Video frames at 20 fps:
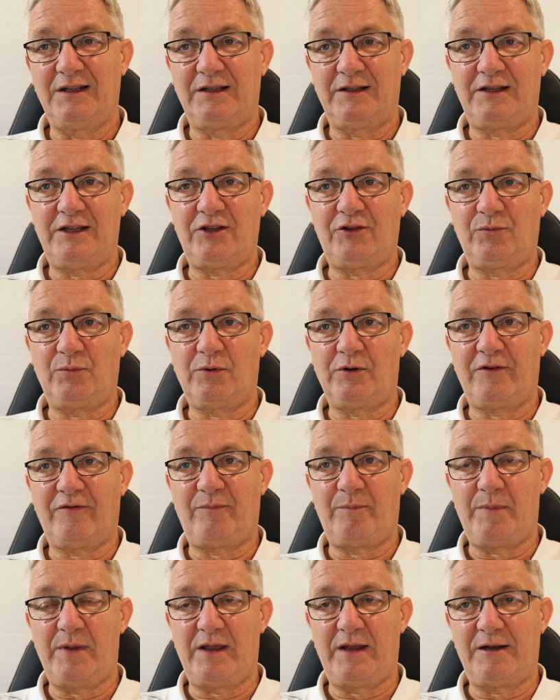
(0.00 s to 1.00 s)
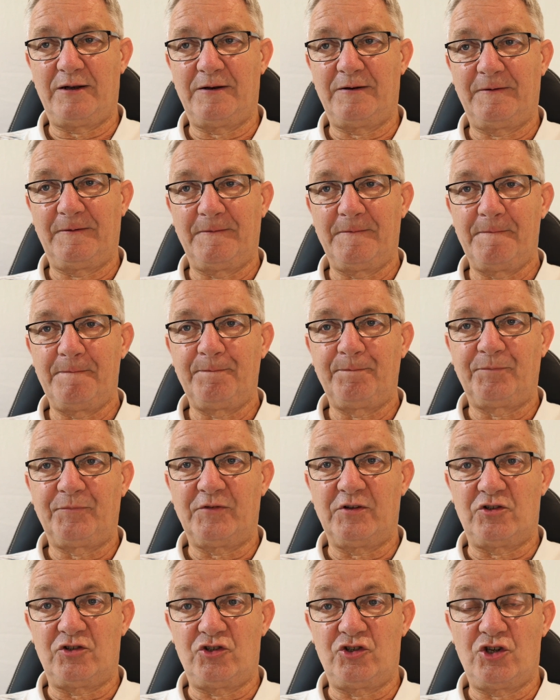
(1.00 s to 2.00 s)
This would have been
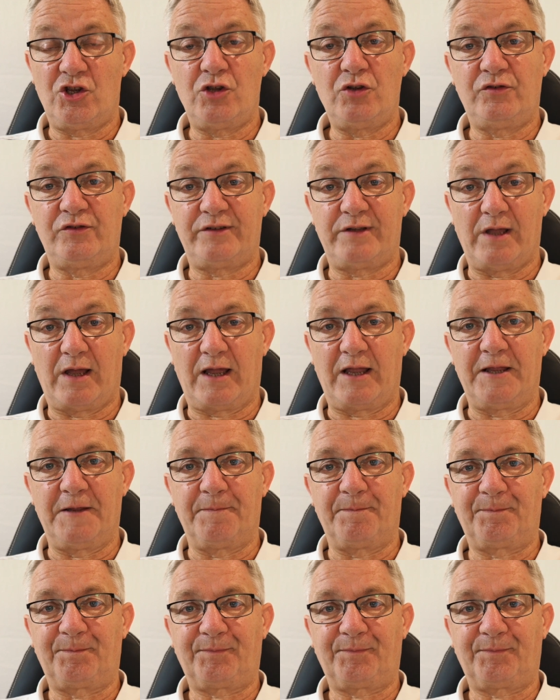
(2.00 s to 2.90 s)
the Tuesday